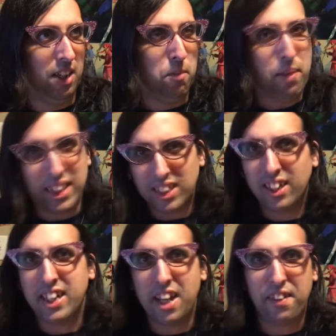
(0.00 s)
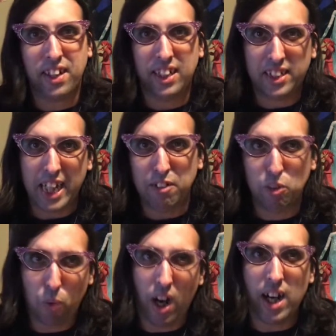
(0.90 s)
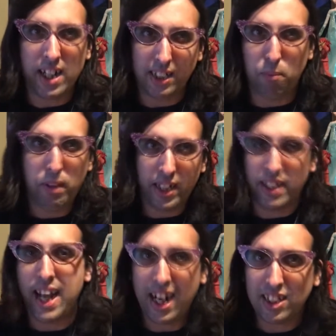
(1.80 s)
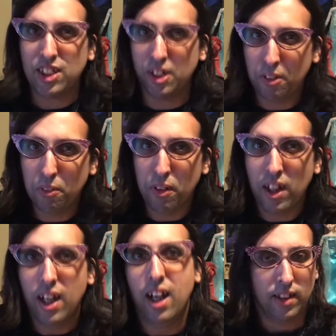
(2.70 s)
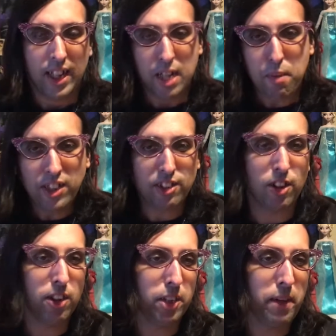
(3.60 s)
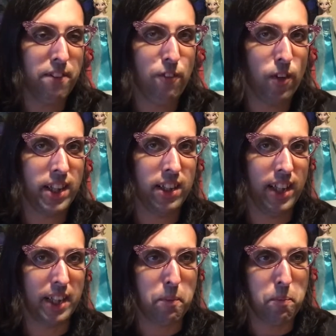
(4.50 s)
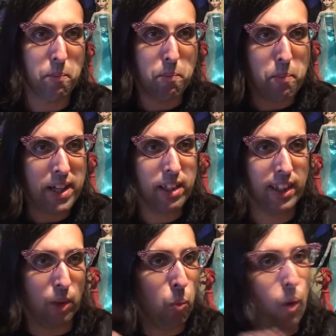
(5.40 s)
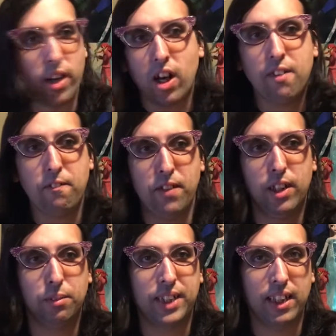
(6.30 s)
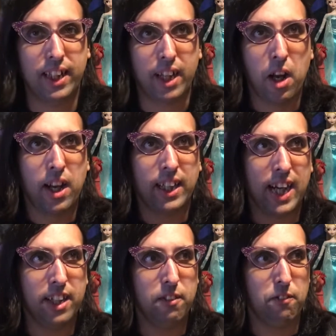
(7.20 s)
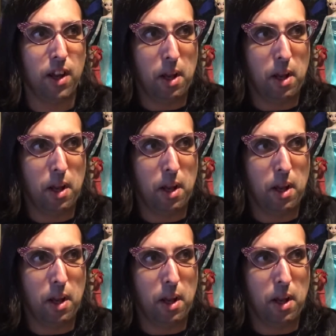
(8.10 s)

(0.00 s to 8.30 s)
Basically nothing that James Wan has been attached to. And I'm also going to be avoiding like big like one-off films that like kind of